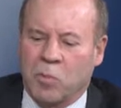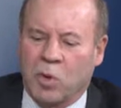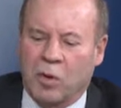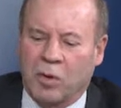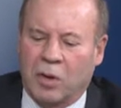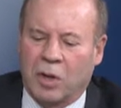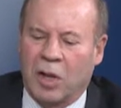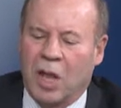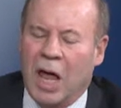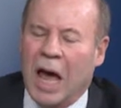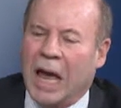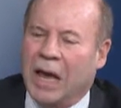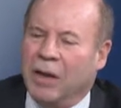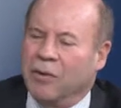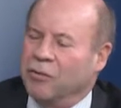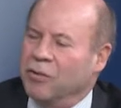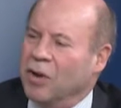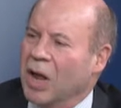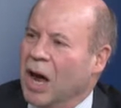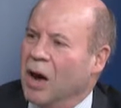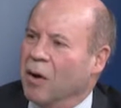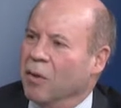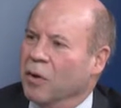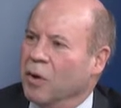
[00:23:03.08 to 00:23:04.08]
clients
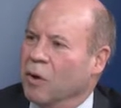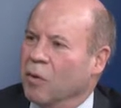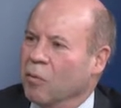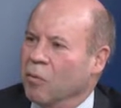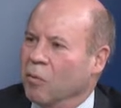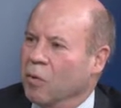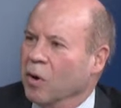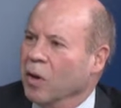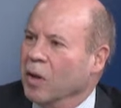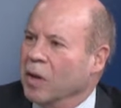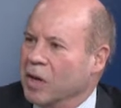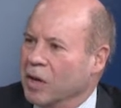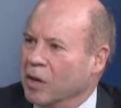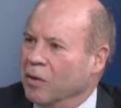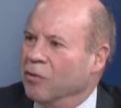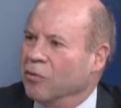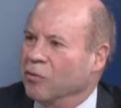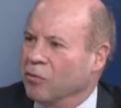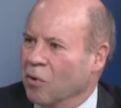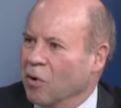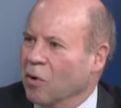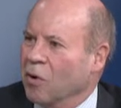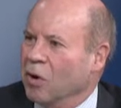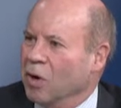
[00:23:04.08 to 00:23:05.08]
now that are really
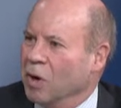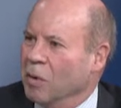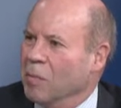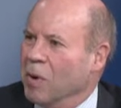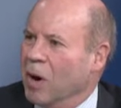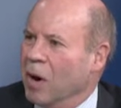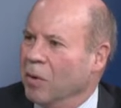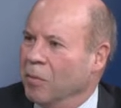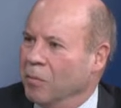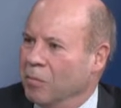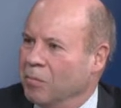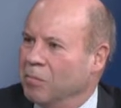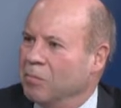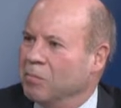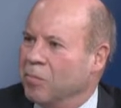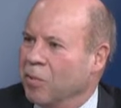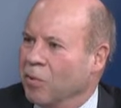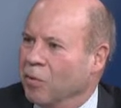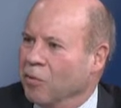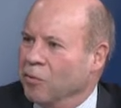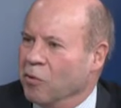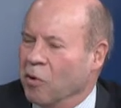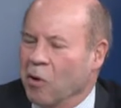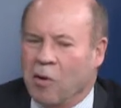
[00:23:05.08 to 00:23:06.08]
concerned about
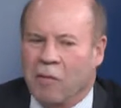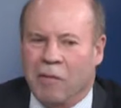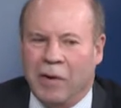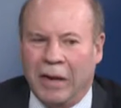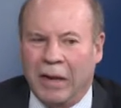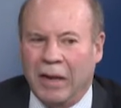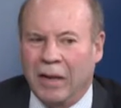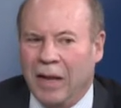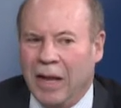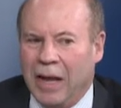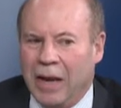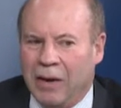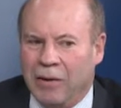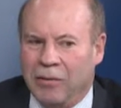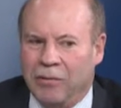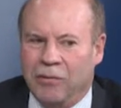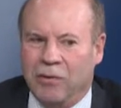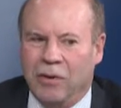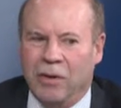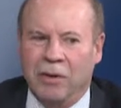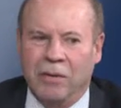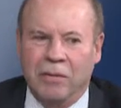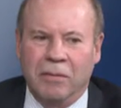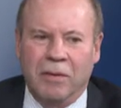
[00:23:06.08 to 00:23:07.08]
preserving a
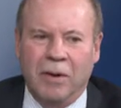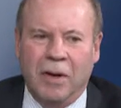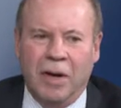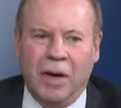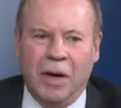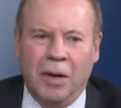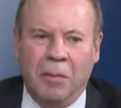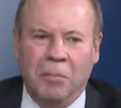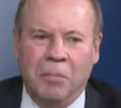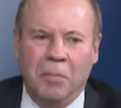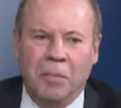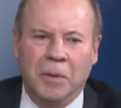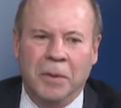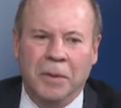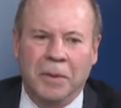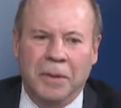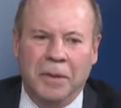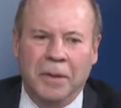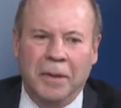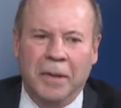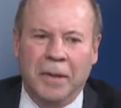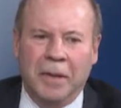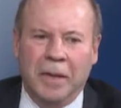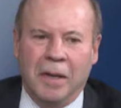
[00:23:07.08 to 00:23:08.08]
legacy.
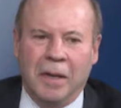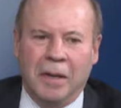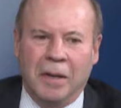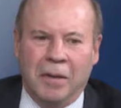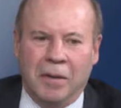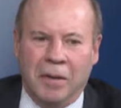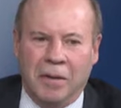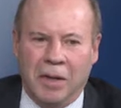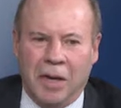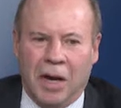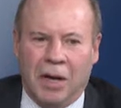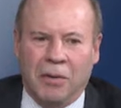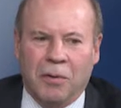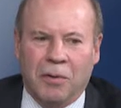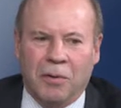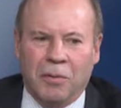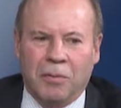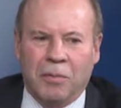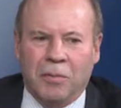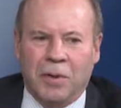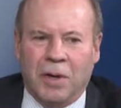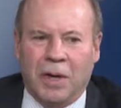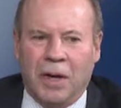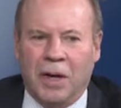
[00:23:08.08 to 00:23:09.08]
The
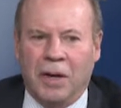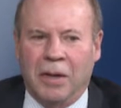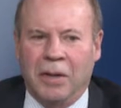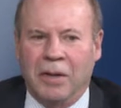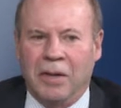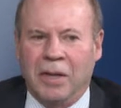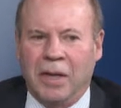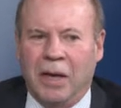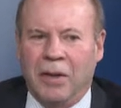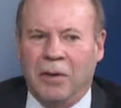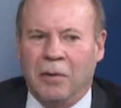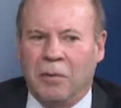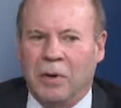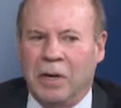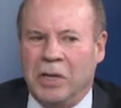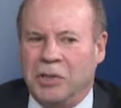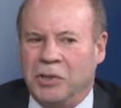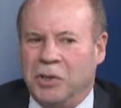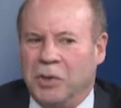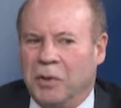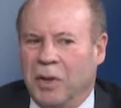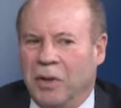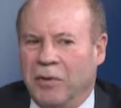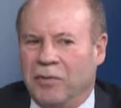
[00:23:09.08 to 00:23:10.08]
other
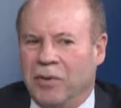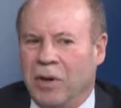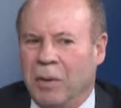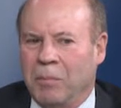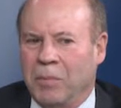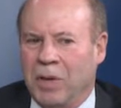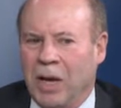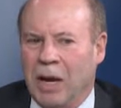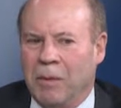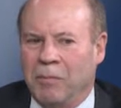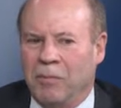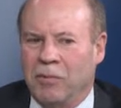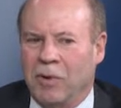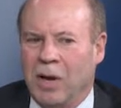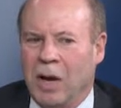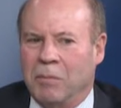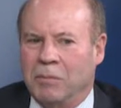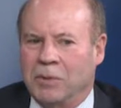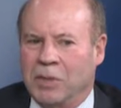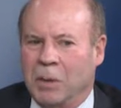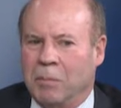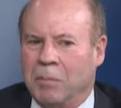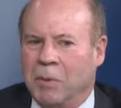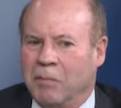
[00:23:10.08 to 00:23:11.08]
issue that sometimes
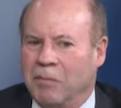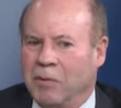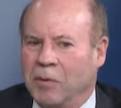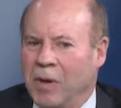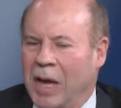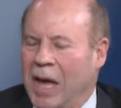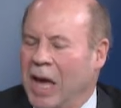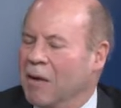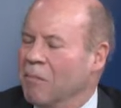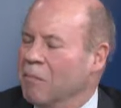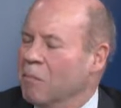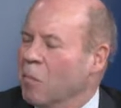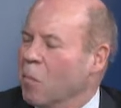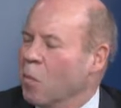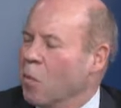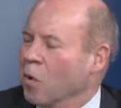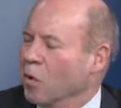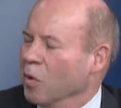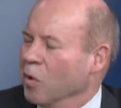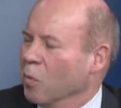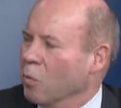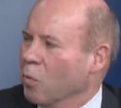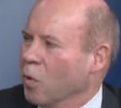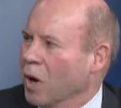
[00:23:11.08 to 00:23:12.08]
comes up, if you have more
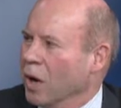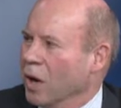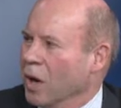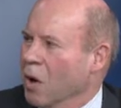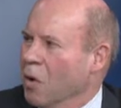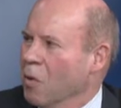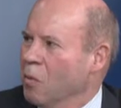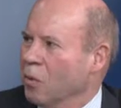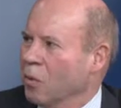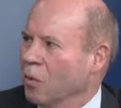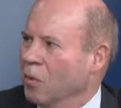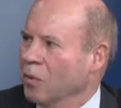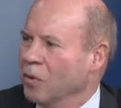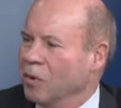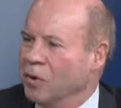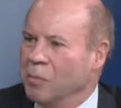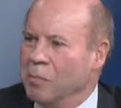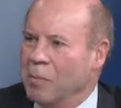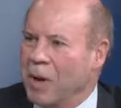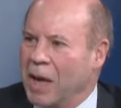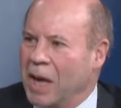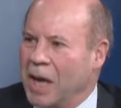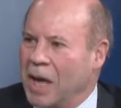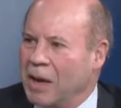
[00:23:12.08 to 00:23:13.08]
than one owner, you
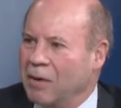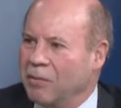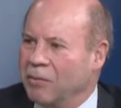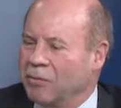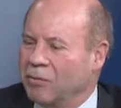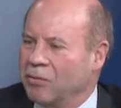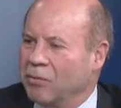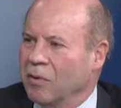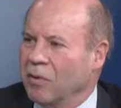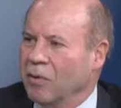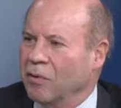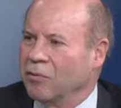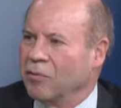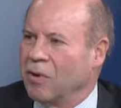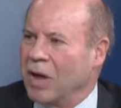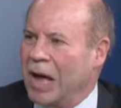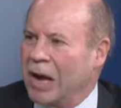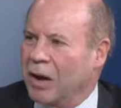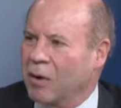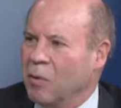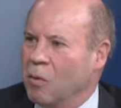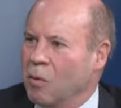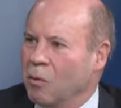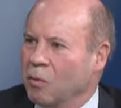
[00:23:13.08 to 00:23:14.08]
may have
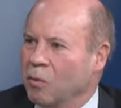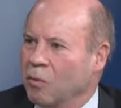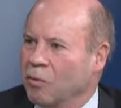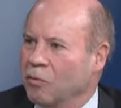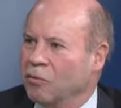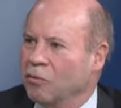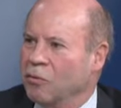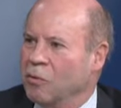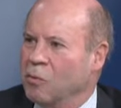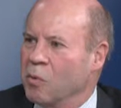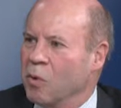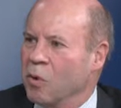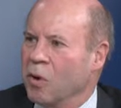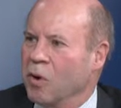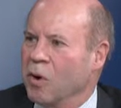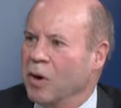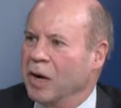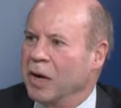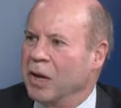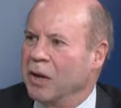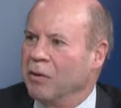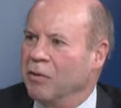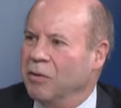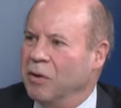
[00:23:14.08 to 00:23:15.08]
stockholders who are
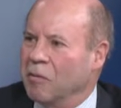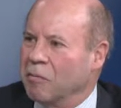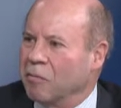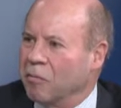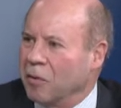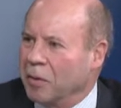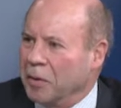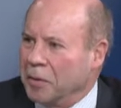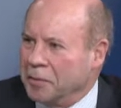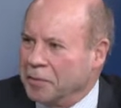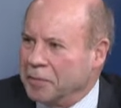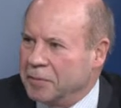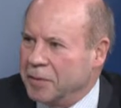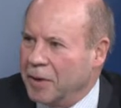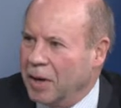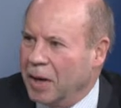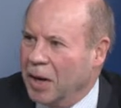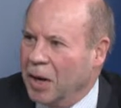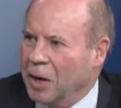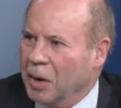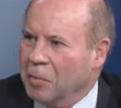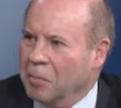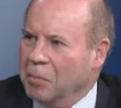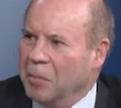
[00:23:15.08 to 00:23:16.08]
in a different
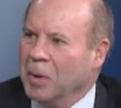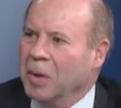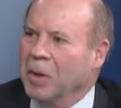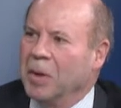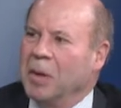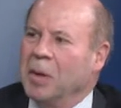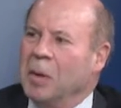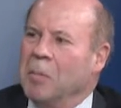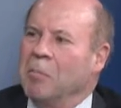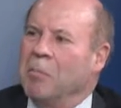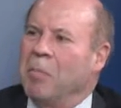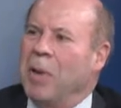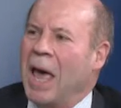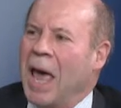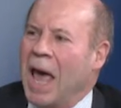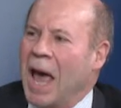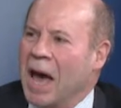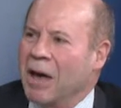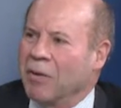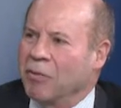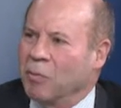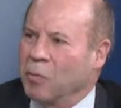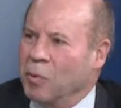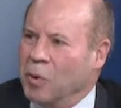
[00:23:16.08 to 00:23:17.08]

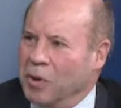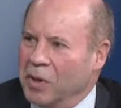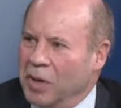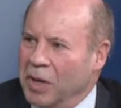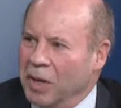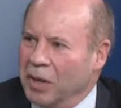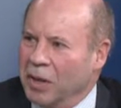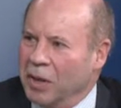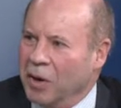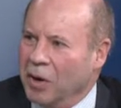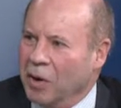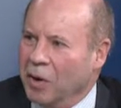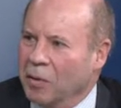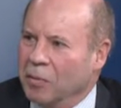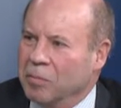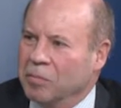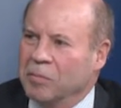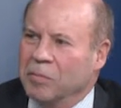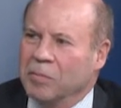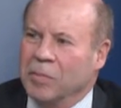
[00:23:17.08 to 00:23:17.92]
path within their